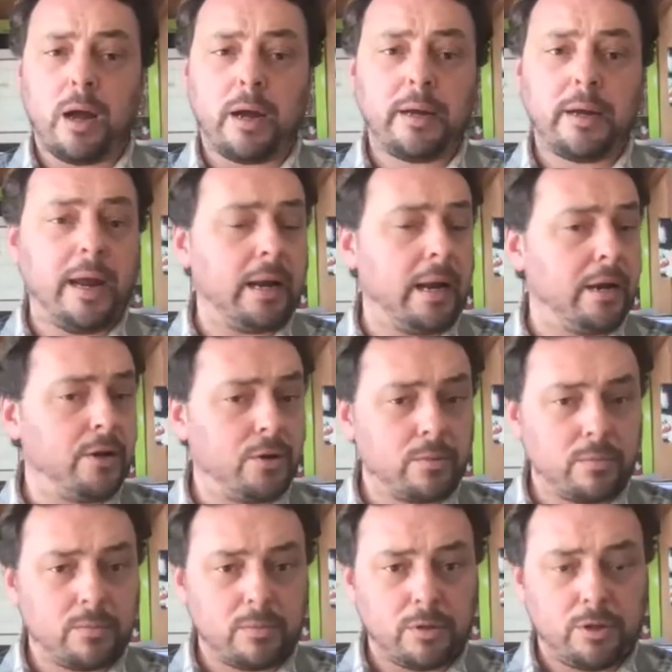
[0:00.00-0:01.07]
again, I don't
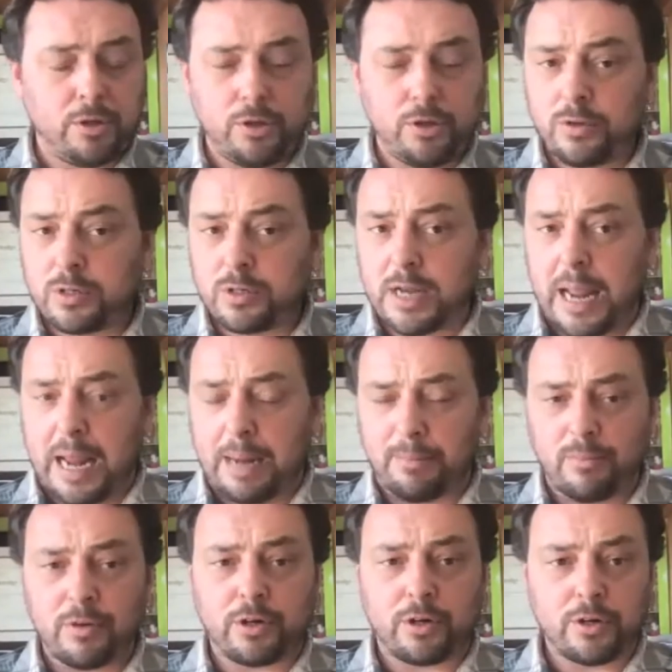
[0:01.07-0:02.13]
use animal
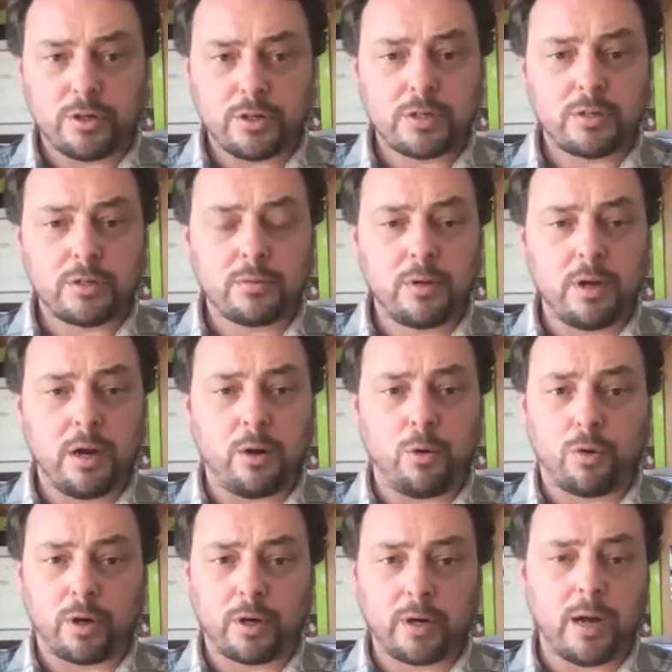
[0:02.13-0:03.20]
manures
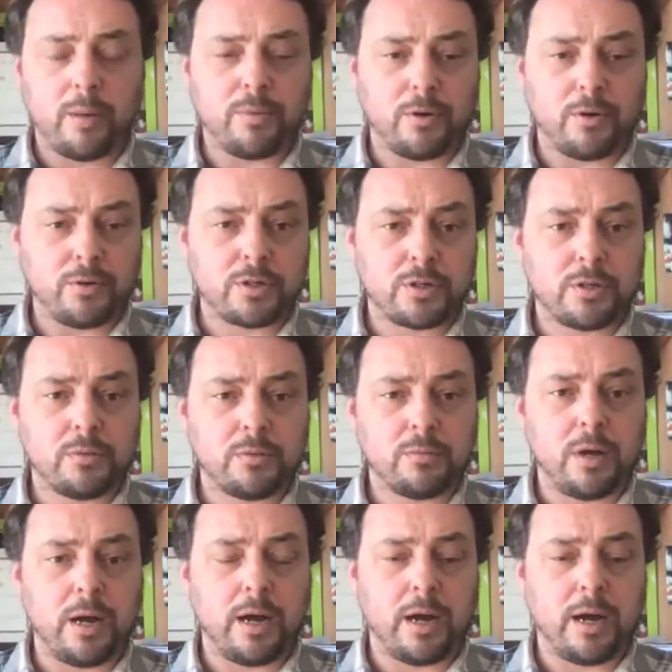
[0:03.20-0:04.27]
or compost
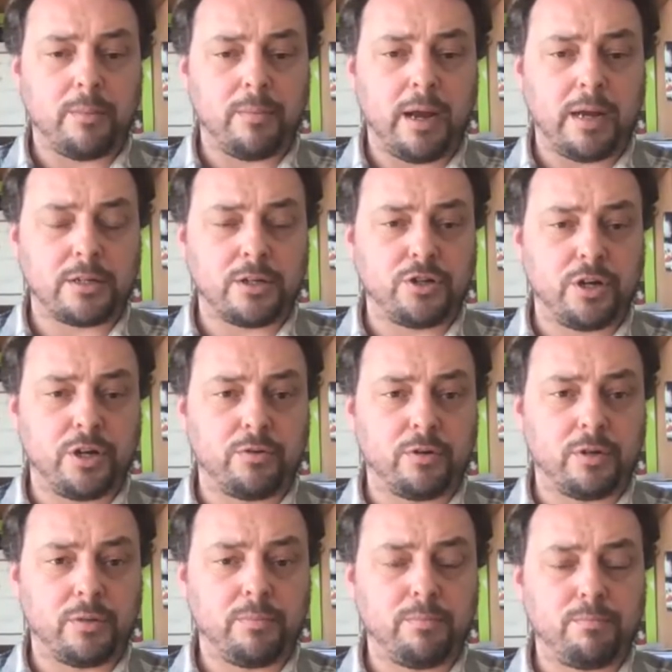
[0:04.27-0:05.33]
um, as a
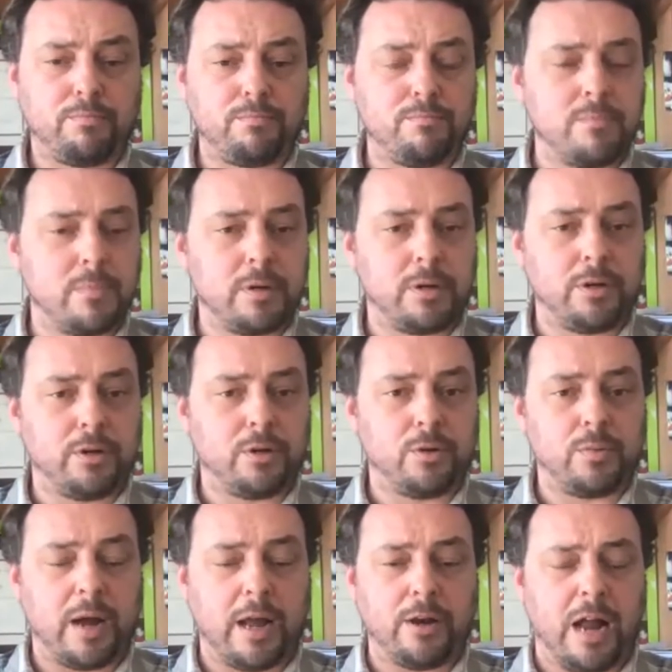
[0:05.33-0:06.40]
general, you
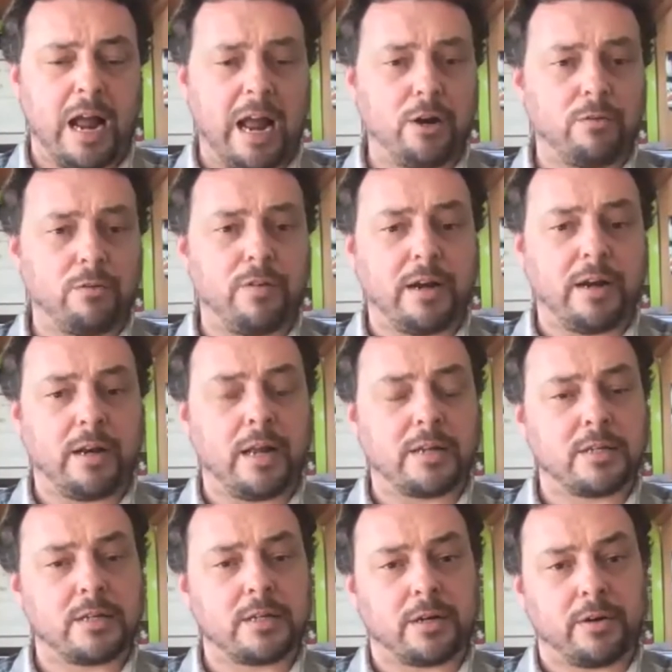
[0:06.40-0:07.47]
know, I, I don't find it
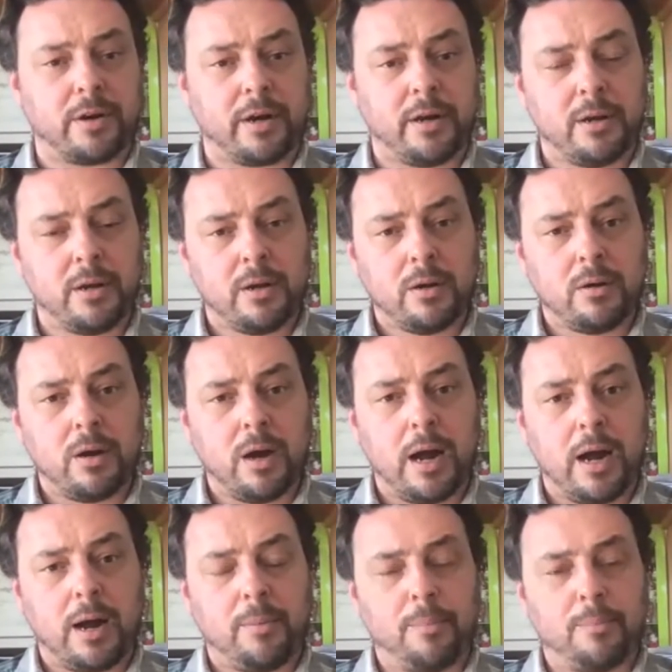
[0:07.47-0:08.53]
necessary.
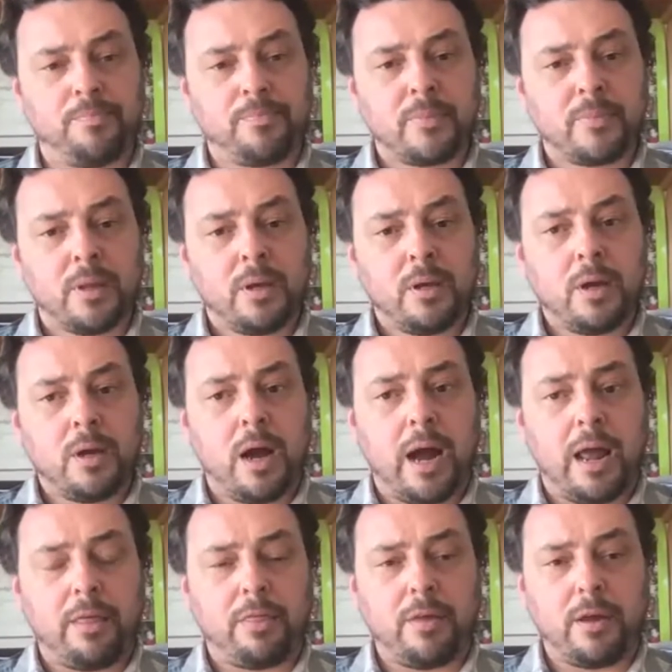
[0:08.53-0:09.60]
Um,
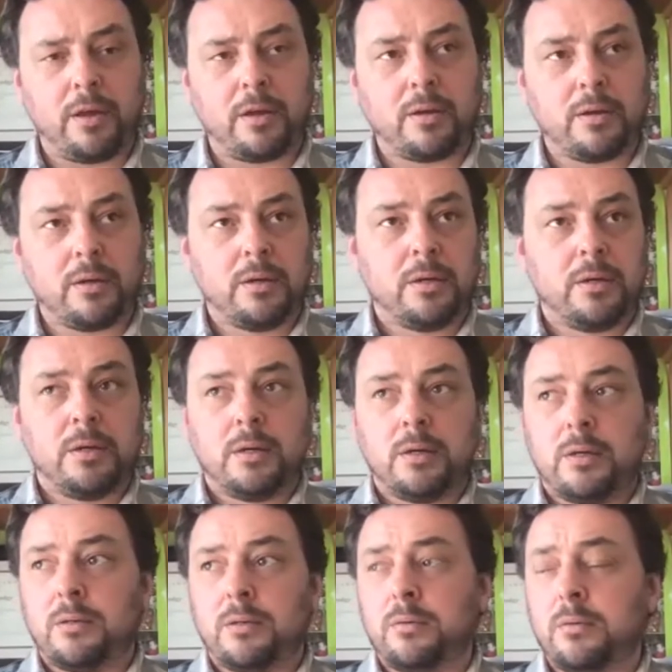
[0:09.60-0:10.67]
I think,
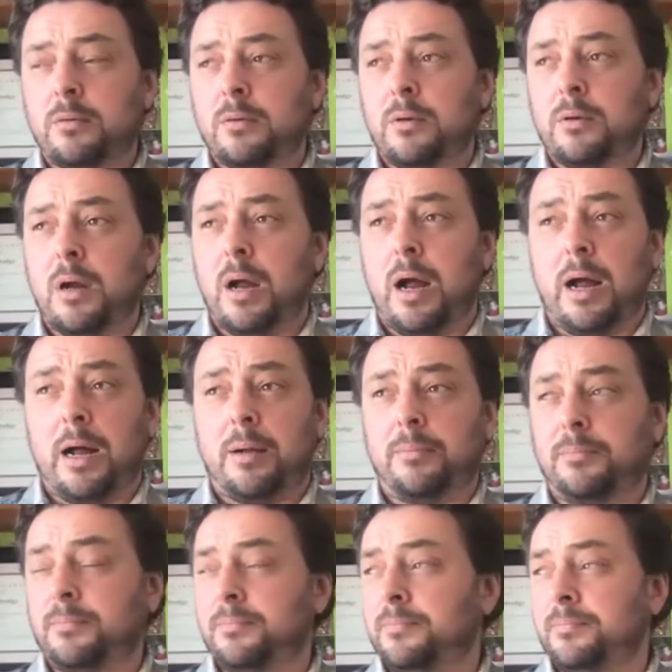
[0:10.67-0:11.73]

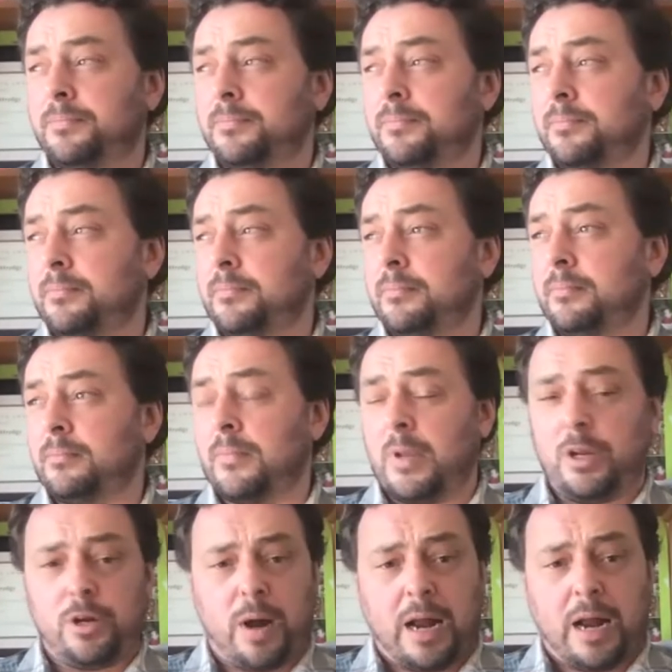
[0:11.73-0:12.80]
um, you
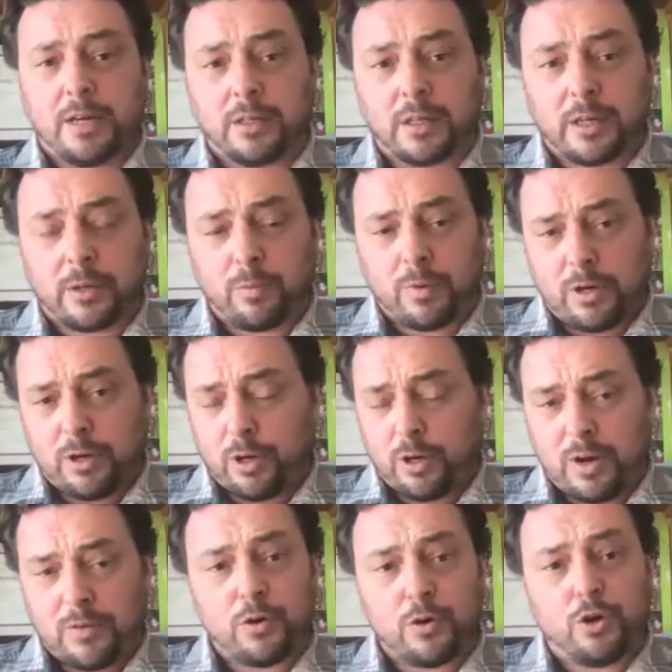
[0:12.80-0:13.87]
know, ideally, you know,
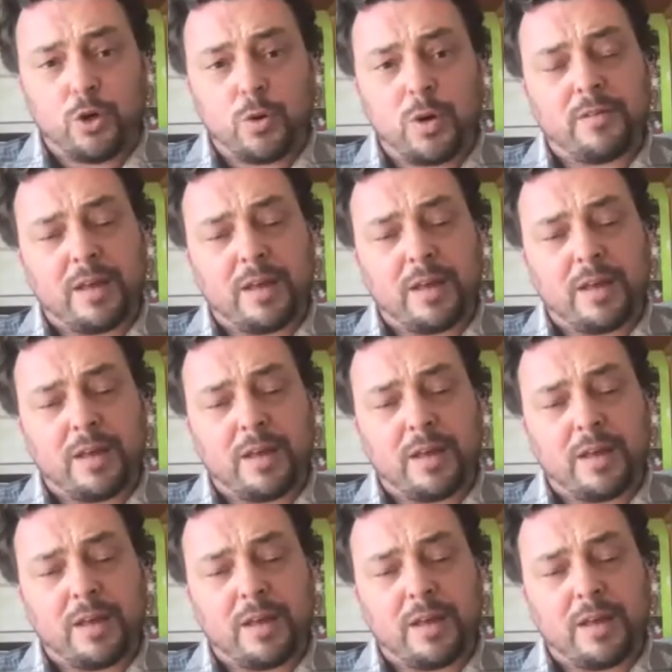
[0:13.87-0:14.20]
if you do have